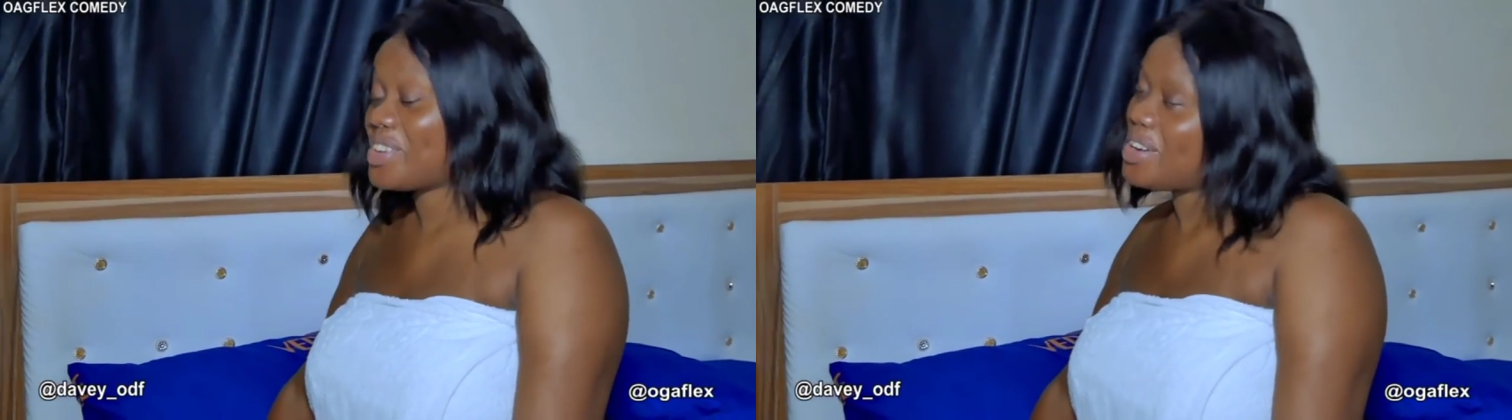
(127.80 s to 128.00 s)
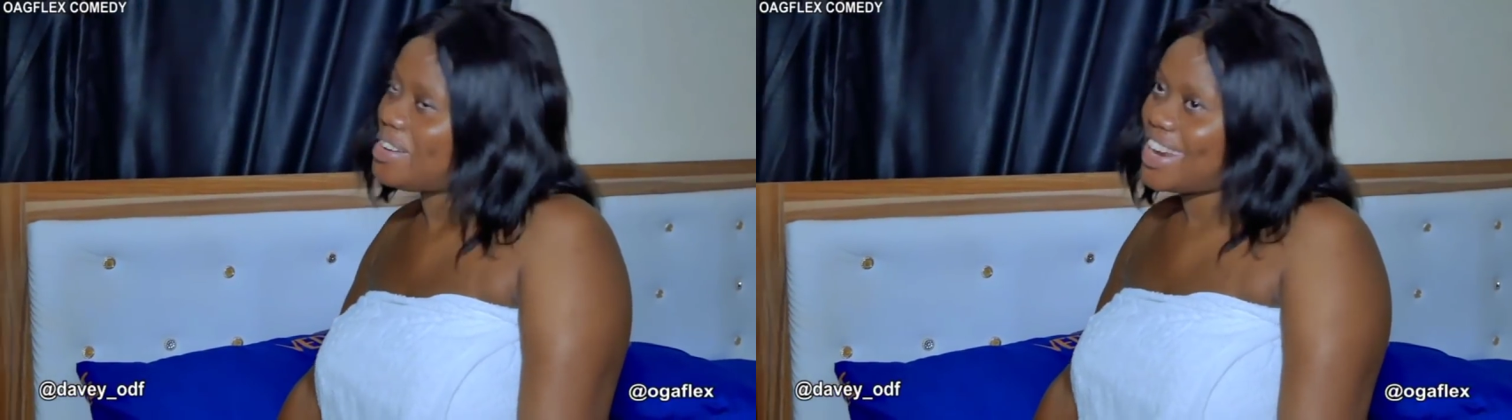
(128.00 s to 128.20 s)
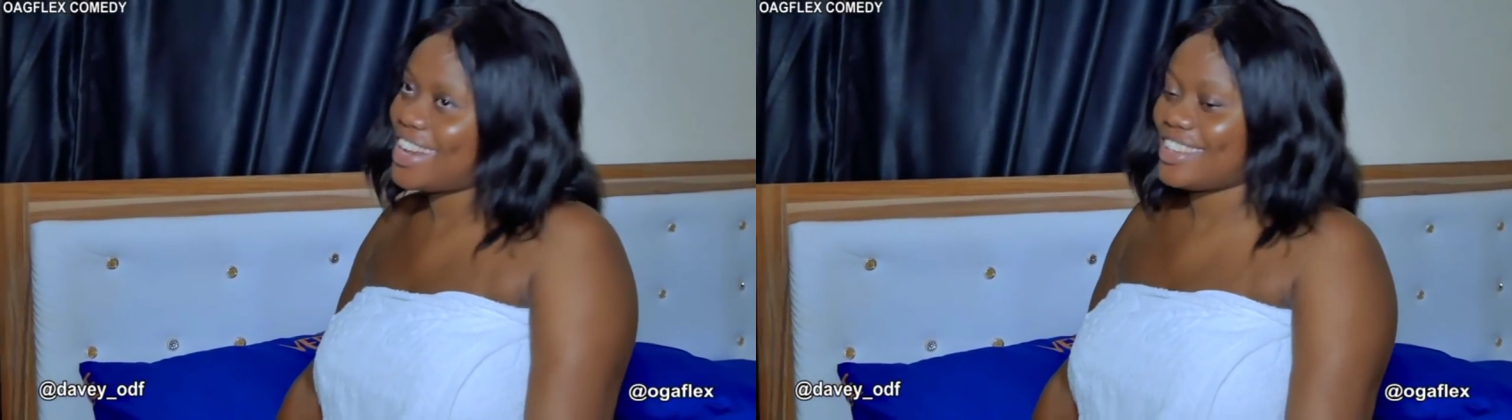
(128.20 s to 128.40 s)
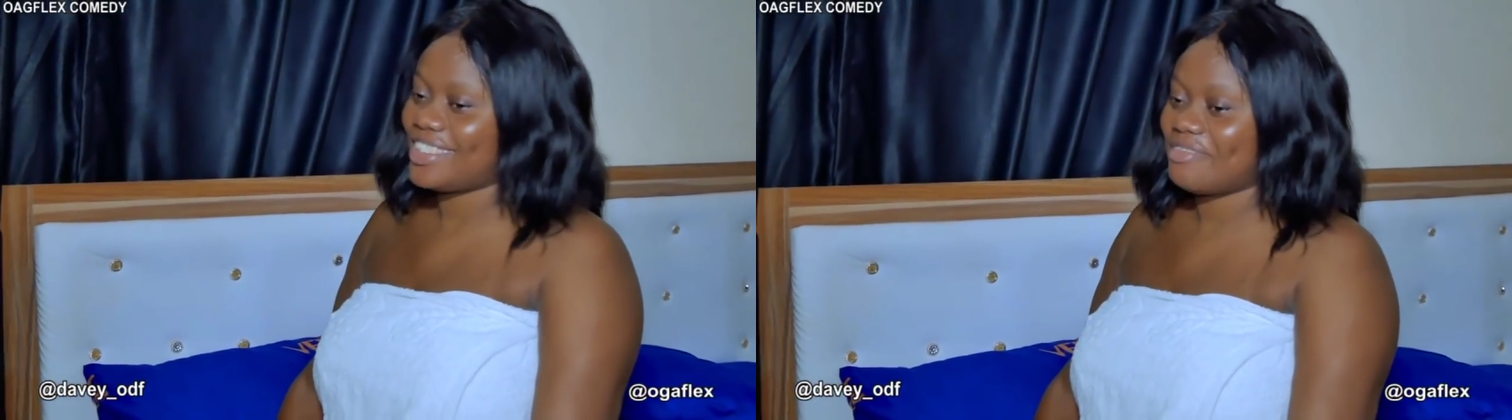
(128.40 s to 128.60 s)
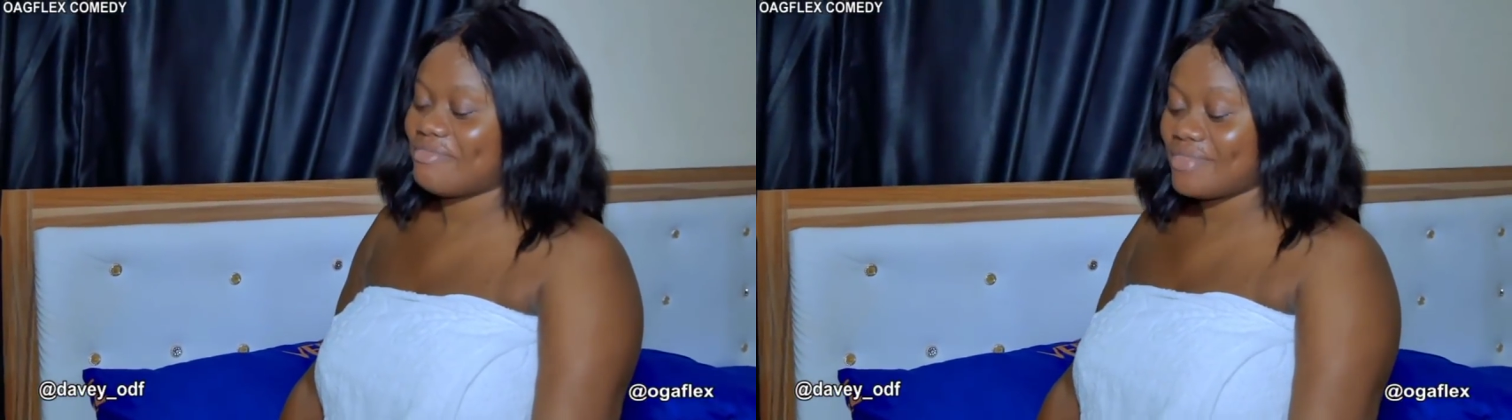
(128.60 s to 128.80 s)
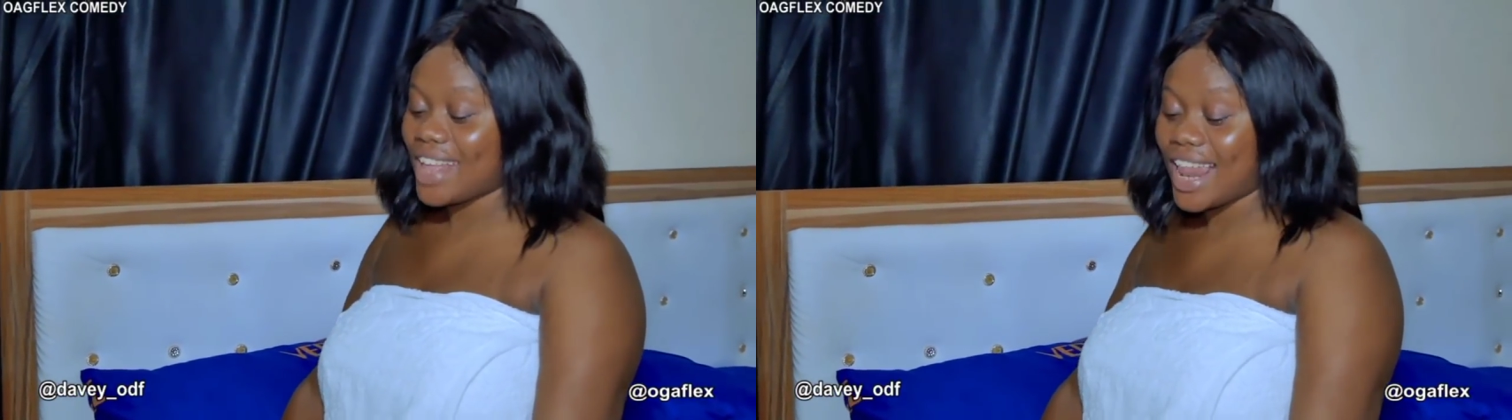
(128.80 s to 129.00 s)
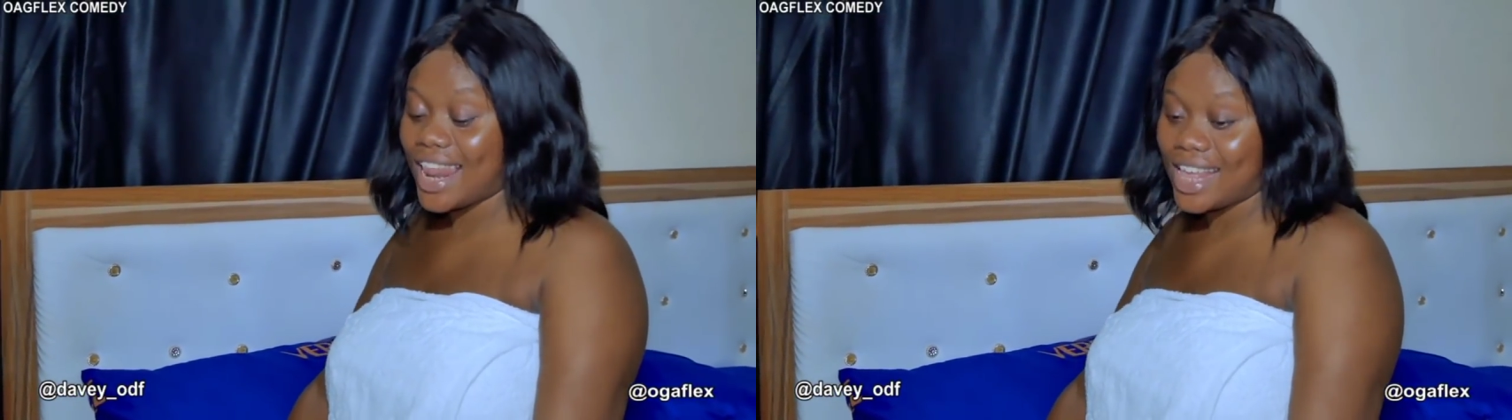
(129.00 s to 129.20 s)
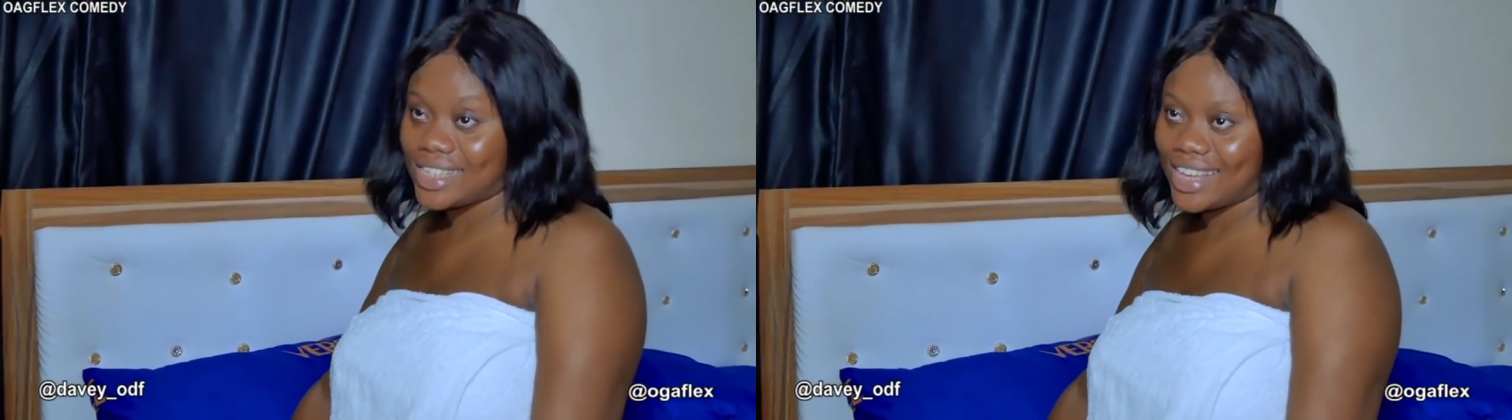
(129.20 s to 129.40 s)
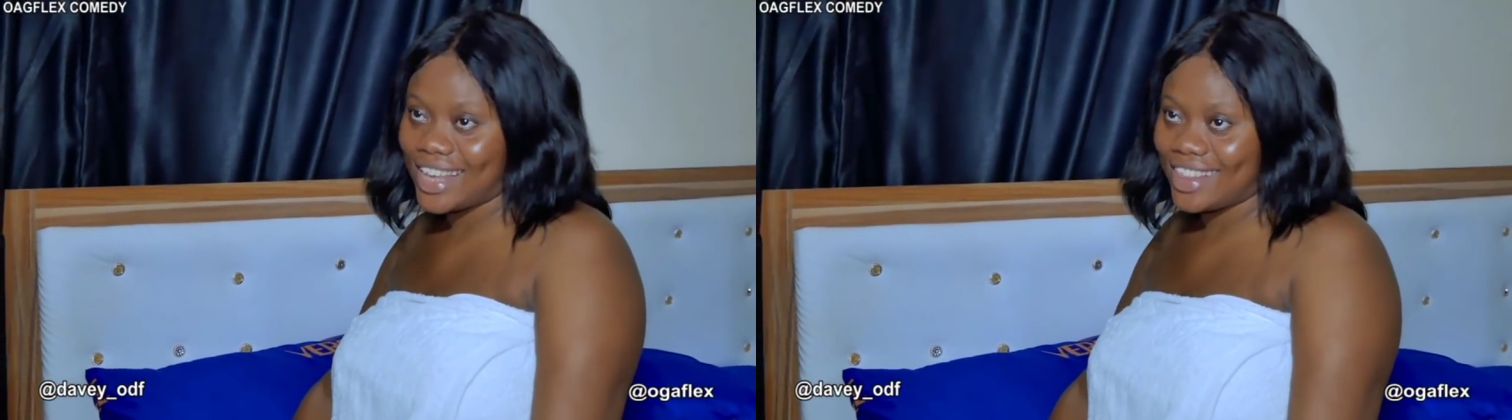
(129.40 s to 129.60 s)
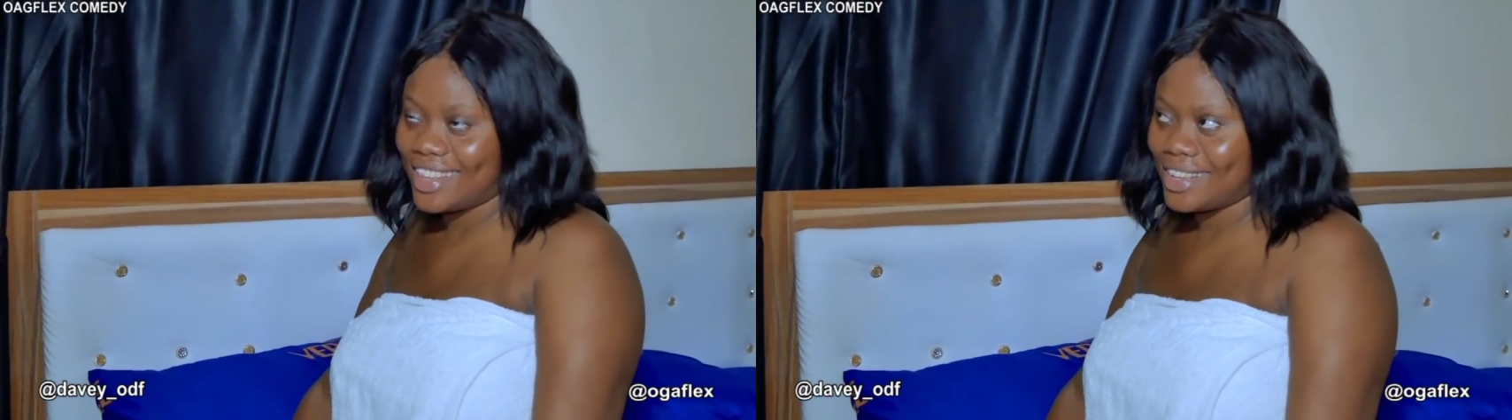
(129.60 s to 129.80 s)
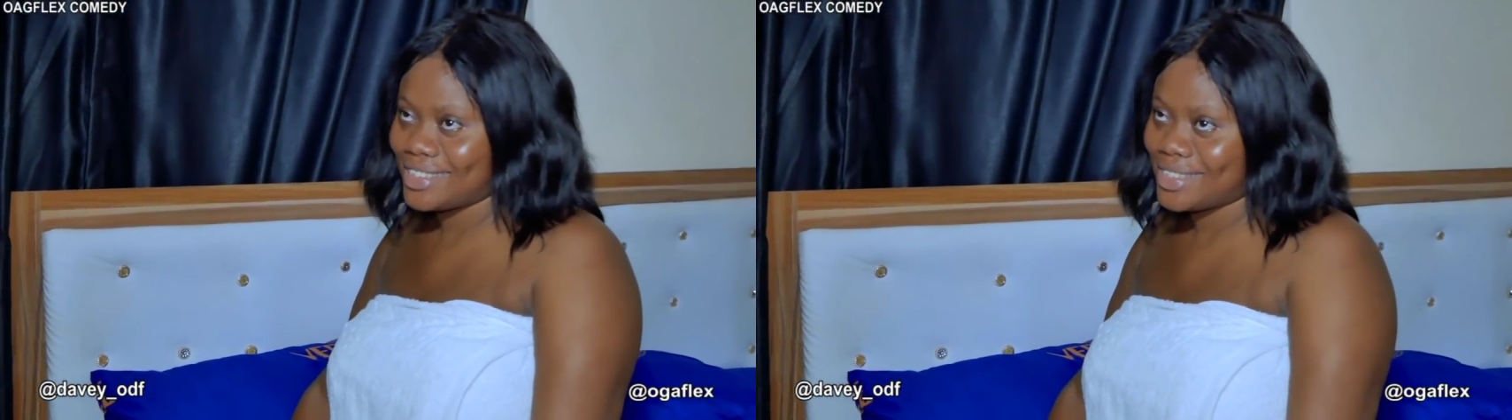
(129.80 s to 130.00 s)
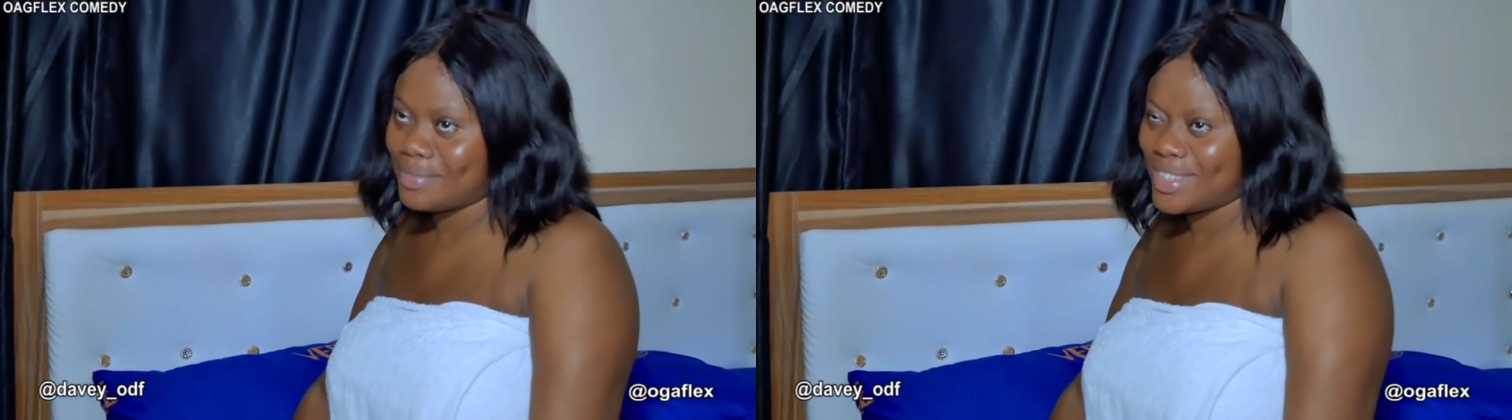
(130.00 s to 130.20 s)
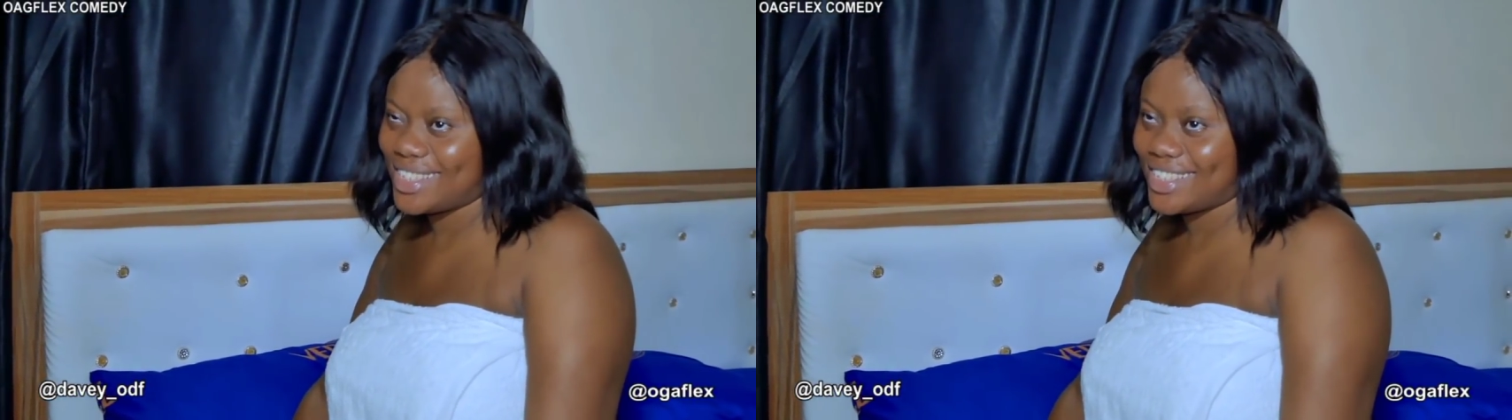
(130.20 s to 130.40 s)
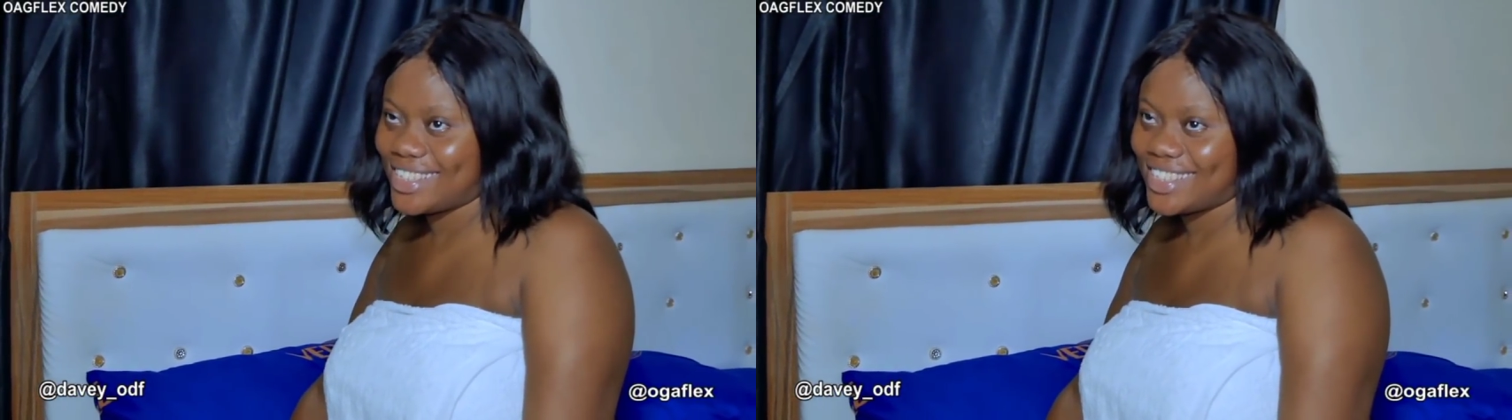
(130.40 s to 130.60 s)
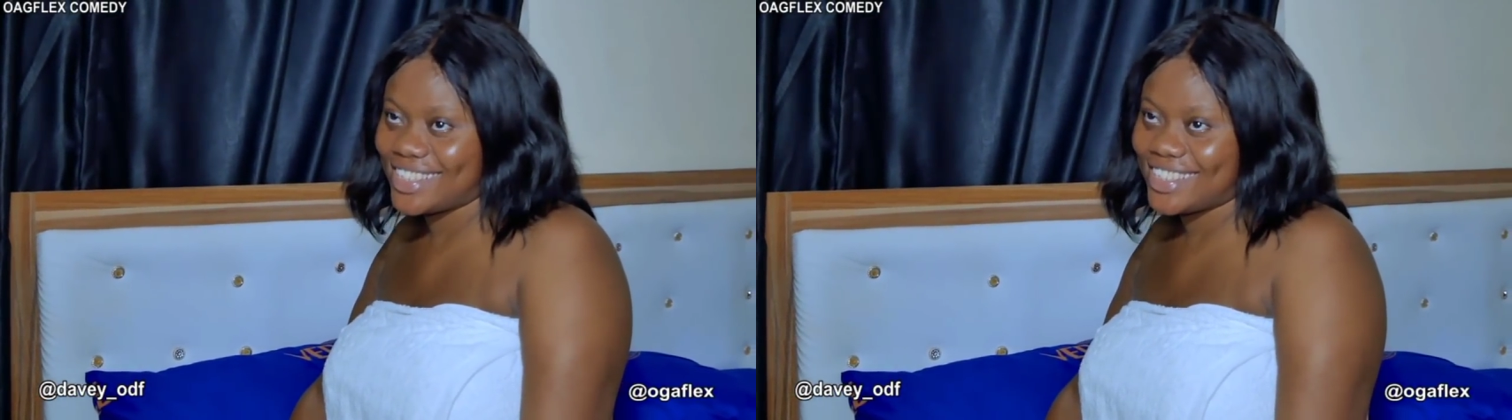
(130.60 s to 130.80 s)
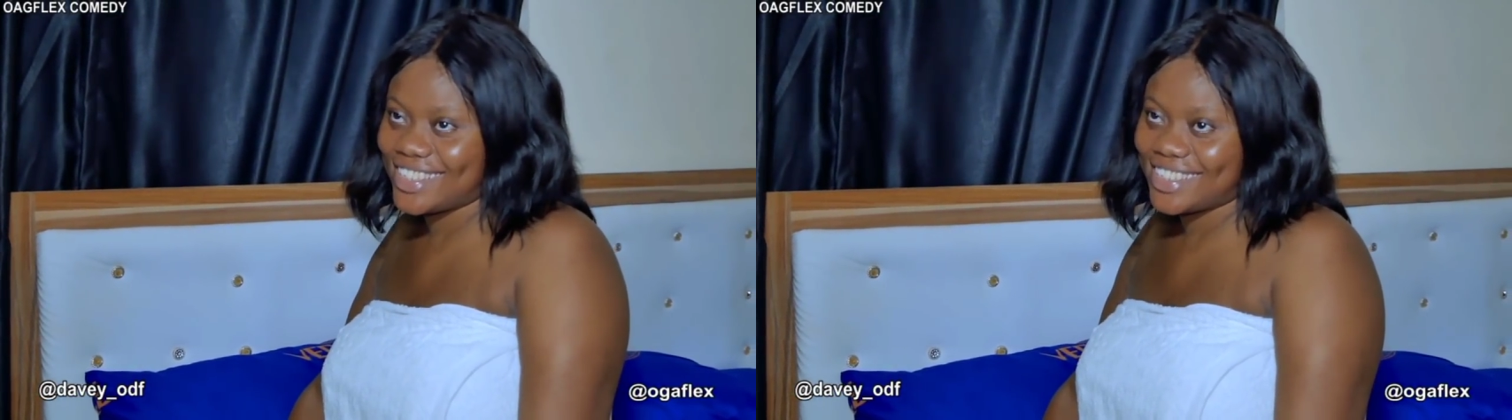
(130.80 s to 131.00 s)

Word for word: Alright, let's get down to business.